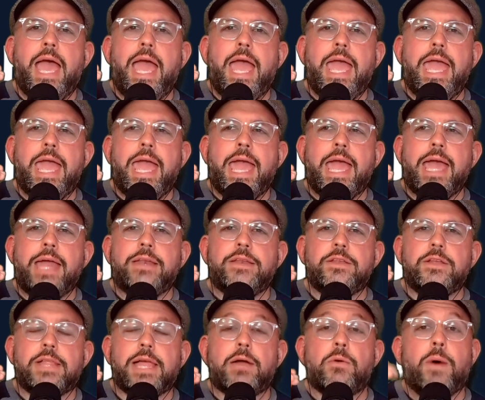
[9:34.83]
and
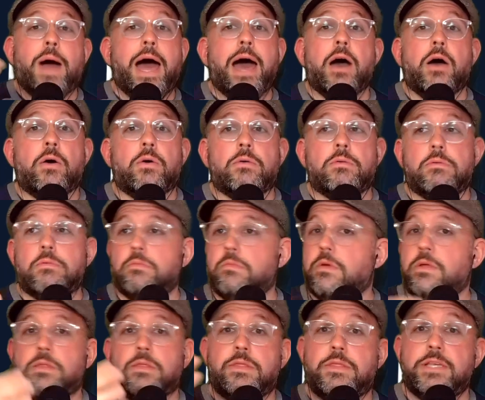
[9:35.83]
you're like, wow,
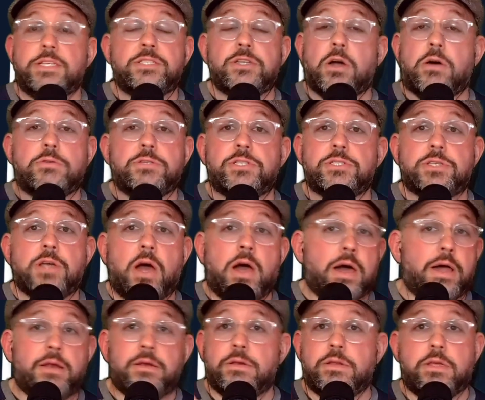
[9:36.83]
this coach is
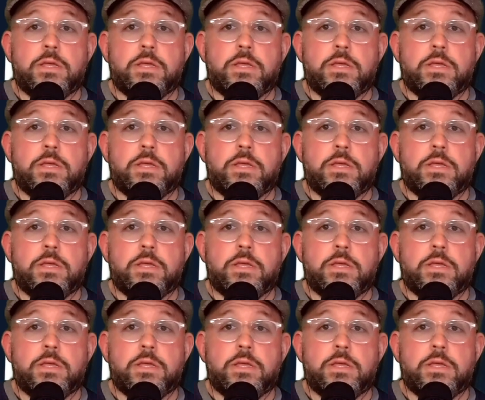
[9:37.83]
gone.